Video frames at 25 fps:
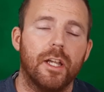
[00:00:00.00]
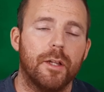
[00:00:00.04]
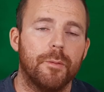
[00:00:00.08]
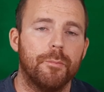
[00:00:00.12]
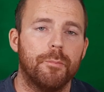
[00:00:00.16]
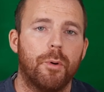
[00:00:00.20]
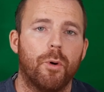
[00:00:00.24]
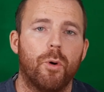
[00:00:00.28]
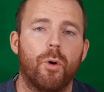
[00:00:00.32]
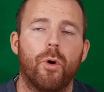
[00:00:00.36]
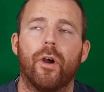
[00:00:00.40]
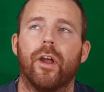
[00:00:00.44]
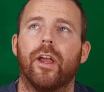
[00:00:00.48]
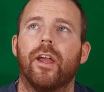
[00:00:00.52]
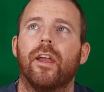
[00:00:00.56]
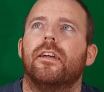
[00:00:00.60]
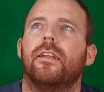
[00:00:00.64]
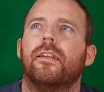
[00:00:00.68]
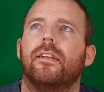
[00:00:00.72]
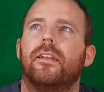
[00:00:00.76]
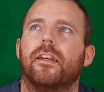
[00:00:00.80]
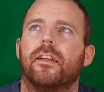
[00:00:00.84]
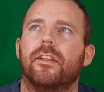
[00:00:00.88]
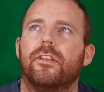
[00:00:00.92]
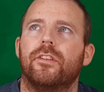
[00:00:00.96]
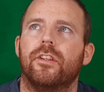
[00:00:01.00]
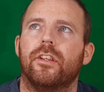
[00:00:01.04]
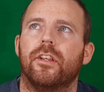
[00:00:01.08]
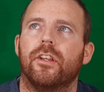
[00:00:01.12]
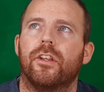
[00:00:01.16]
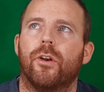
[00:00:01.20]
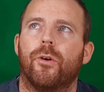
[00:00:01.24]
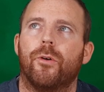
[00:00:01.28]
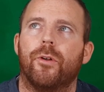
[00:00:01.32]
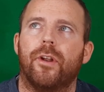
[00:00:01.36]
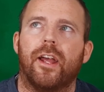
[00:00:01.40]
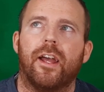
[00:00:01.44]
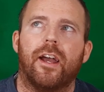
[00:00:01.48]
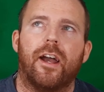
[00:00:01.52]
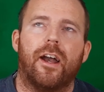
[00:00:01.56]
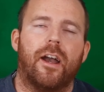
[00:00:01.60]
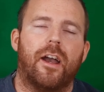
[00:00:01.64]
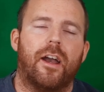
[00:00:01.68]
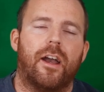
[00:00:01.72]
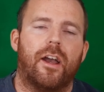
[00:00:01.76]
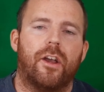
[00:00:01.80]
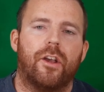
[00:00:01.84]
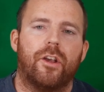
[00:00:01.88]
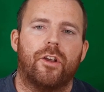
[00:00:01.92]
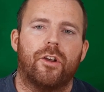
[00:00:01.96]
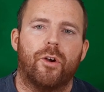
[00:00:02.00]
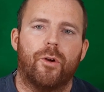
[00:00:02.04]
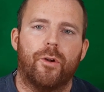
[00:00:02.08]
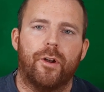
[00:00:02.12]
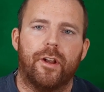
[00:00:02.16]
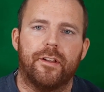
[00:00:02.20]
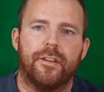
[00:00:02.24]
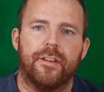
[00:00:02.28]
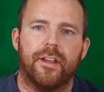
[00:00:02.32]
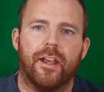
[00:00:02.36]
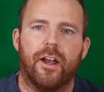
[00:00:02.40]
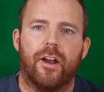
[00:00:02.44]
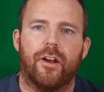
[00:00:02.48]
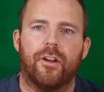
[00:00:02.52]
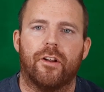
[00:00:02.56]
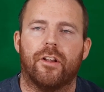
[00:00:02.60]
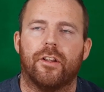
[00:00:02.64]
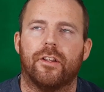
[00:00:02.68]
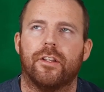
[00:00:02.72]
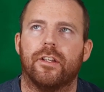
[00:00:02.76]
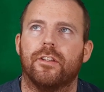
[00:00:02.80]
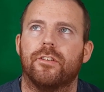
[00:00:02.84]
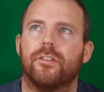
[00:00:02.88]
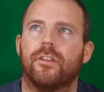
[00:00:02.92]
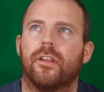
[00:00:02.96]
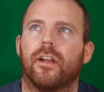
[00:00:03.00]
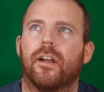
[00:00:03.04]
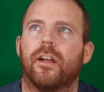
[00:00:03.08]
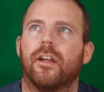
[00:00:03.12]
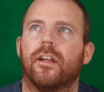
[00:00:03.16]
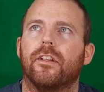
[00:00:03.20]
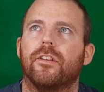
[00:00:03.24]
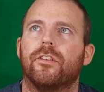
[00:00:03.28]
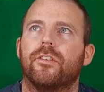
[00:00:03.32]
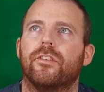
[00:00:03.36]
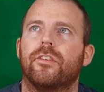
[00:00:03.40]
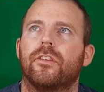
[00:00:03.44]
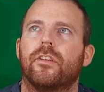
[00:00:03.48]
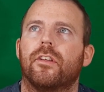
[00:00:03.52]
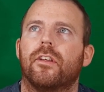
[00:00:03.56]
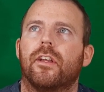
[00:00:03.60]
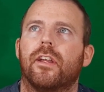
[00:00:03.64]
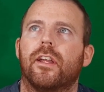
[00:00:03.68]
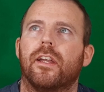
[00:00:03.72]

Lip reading: And boy, does he go to town on these guys.